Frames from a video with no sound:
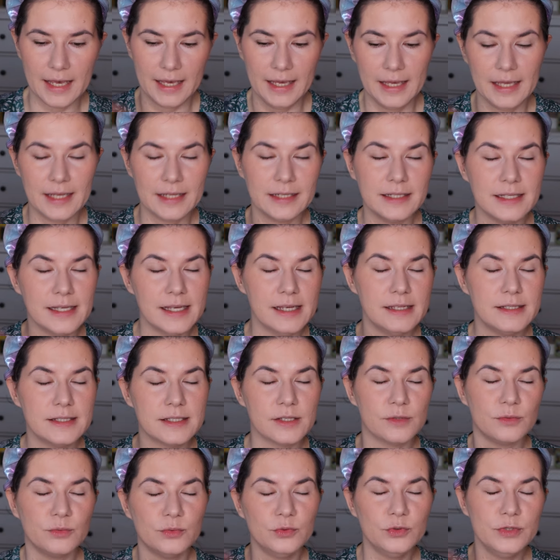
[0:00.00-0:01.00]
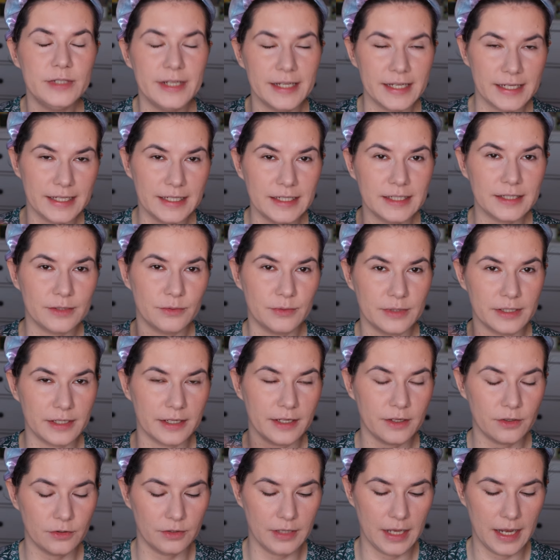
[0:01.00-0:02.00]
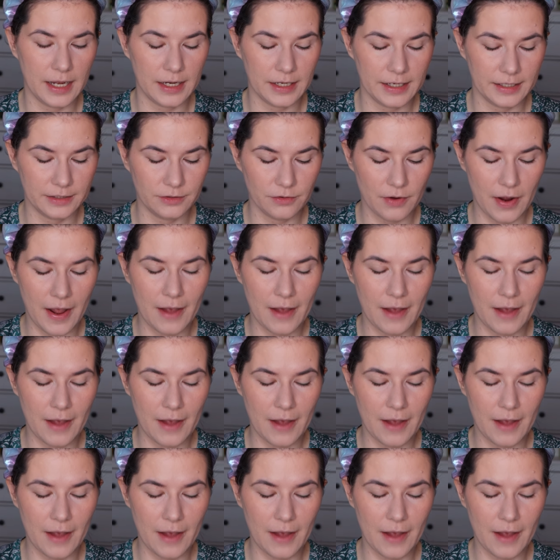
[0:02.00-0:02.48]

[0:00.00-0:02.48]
and it's a really really good highlight